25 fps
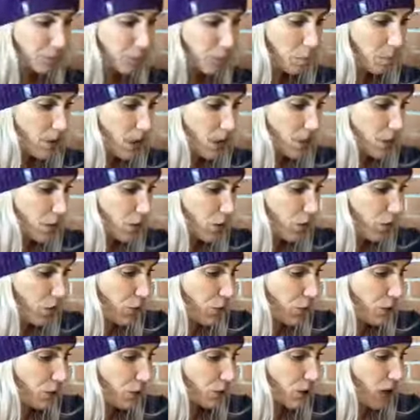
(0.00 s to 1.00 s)
So the
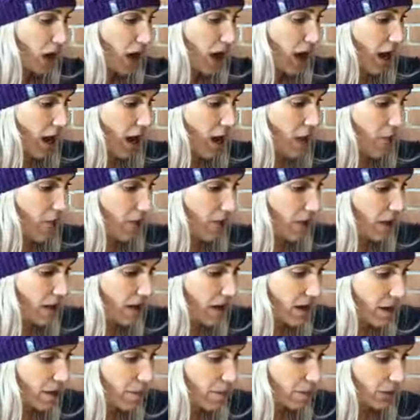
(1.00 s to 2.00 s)
first
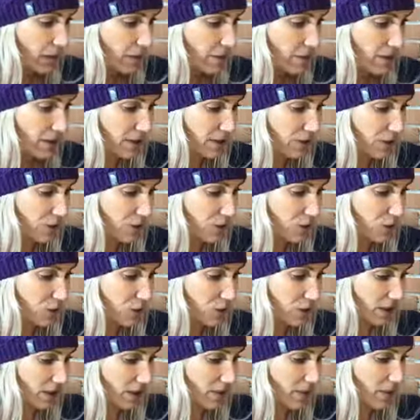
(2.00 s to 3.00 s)
plant-based solution we're
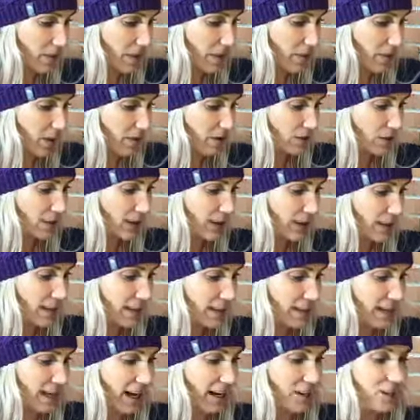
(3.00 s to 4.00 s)
going to speak about today
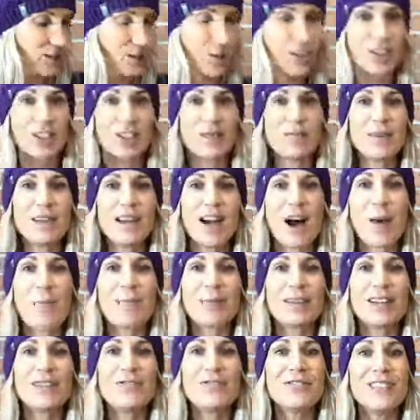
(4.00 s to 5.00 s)
is actually just going to be
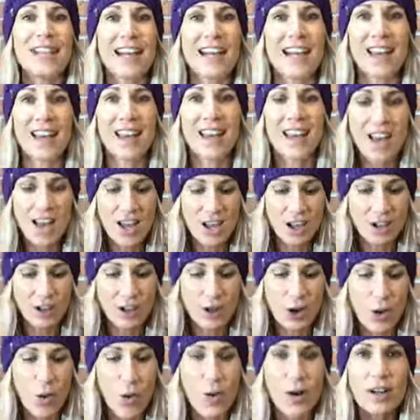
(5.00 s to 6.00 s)
uplifting.
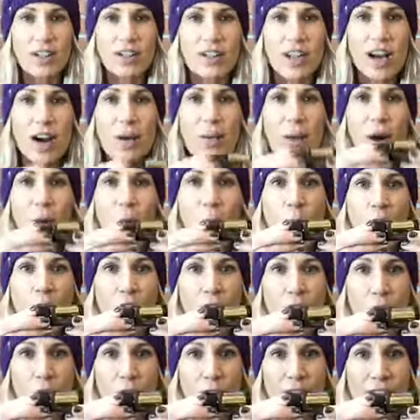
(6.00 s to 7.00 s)
So we're going to talk about
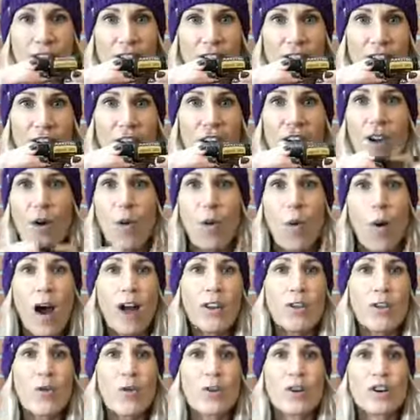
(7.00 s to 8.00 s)
wild orange.
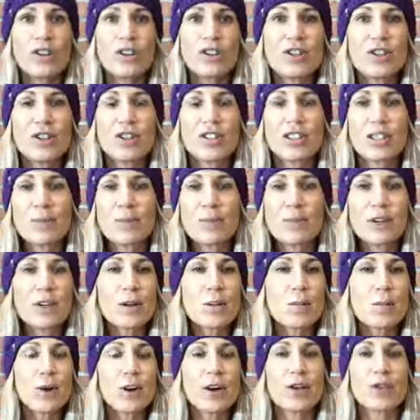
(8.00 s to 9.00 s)
Wild orange, you're simply going
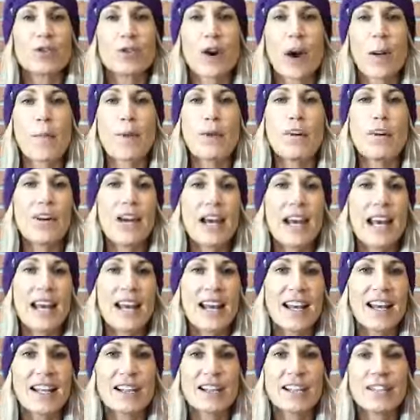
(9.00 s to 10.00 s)
to put a drop in your
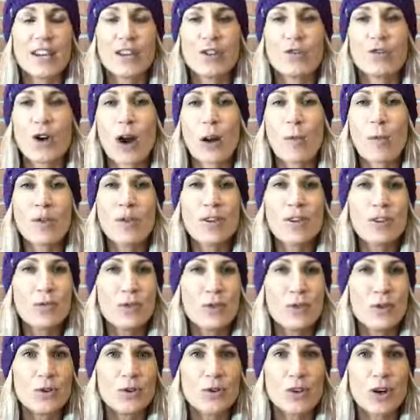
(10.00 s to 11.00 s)
hand, a drop in the
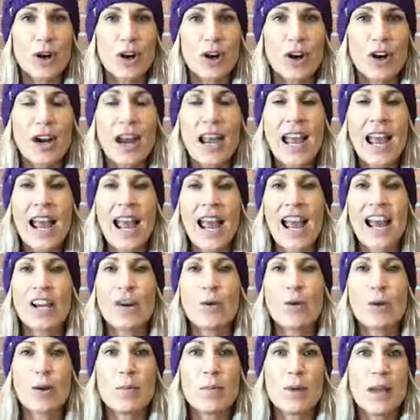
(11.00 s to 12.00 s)
diffuser, and you
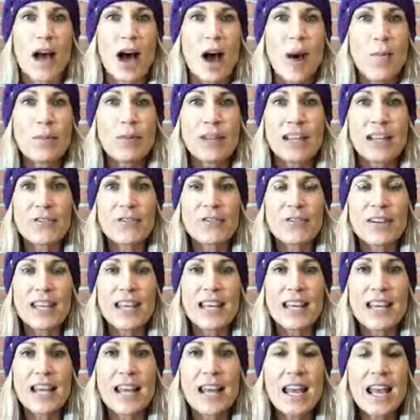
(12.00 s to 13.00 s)
want to be
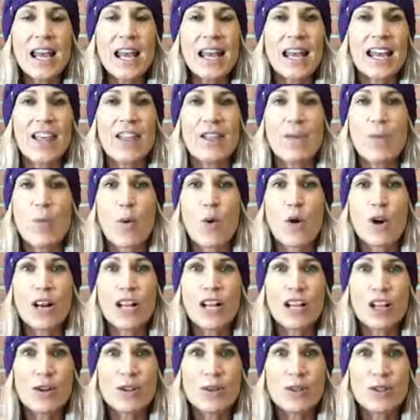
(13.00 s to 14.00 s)
uplifted. In the
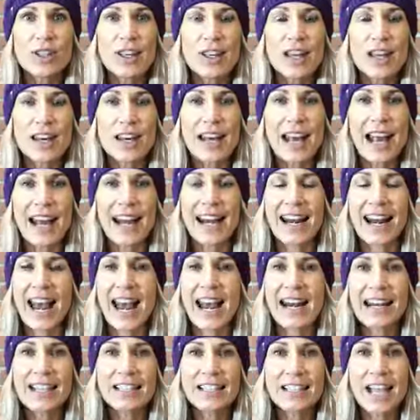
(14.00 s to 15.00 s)
morning, use it, and
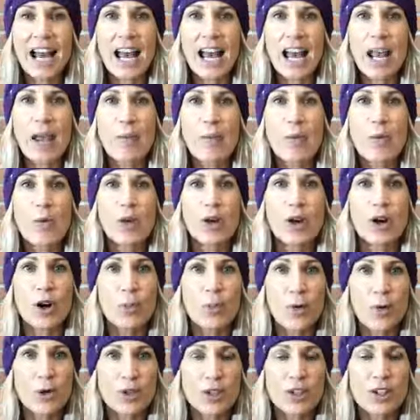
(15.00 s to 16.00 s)
any time where your
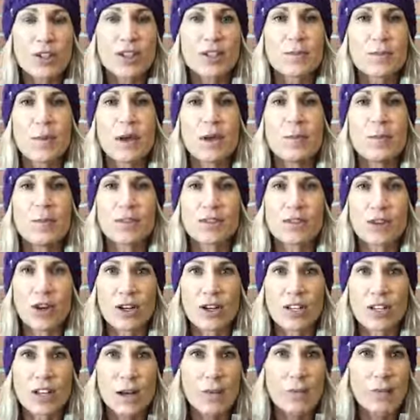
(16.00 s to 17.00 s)
emotions might be starting
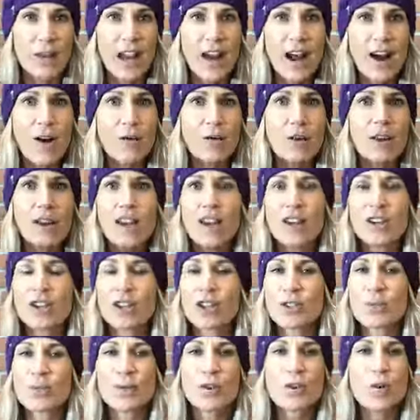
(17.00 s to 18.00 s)
to come down,
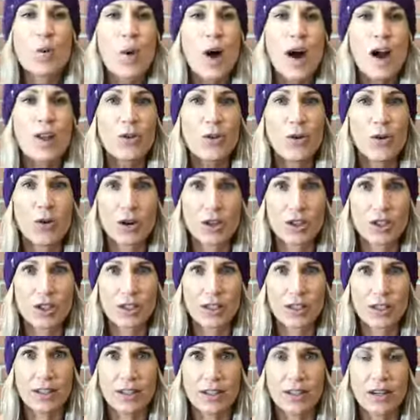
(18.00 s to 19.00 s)
just bring a wild orange in.
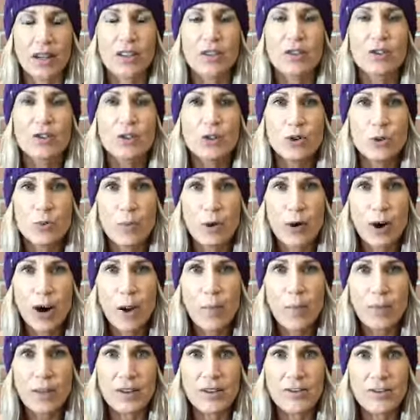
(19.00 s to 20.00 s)
Super
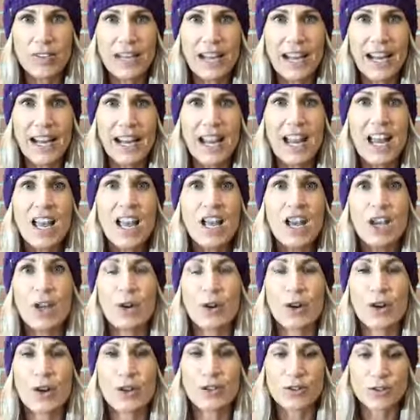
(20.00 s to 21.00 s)
uplifting. You
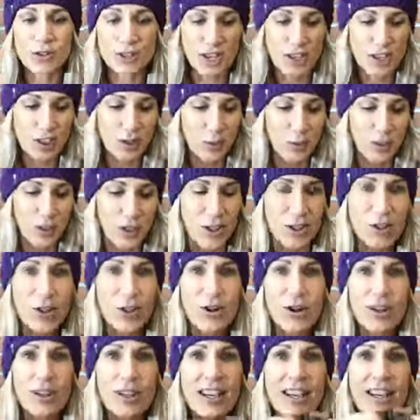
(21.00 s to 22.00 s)
can also take this one
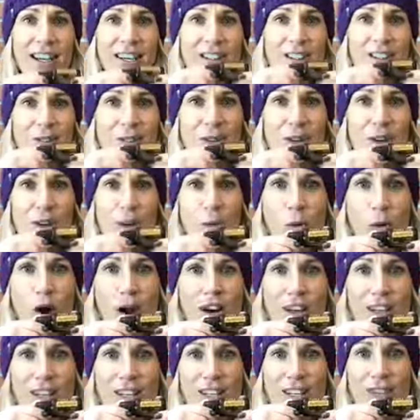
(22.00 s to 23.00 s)
internally and just make your
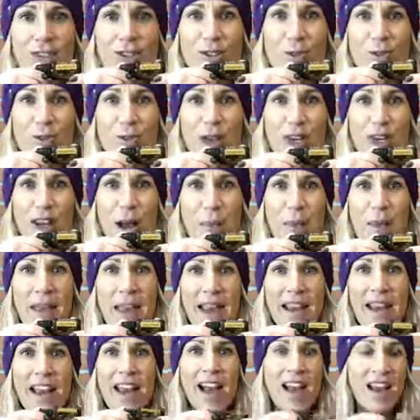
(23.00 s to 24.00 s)
water taste super
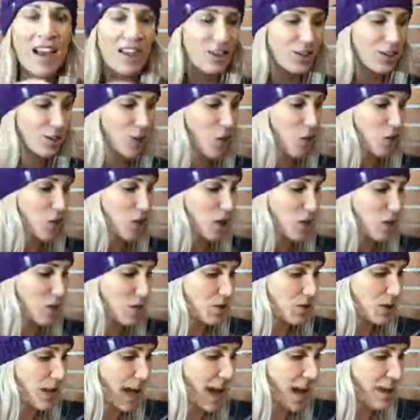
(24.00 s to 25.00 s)
yummy, so you can
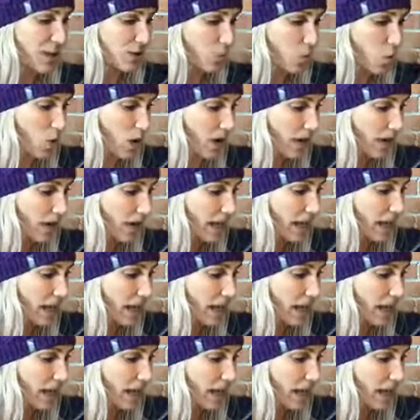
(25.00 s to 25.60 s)
use that as one.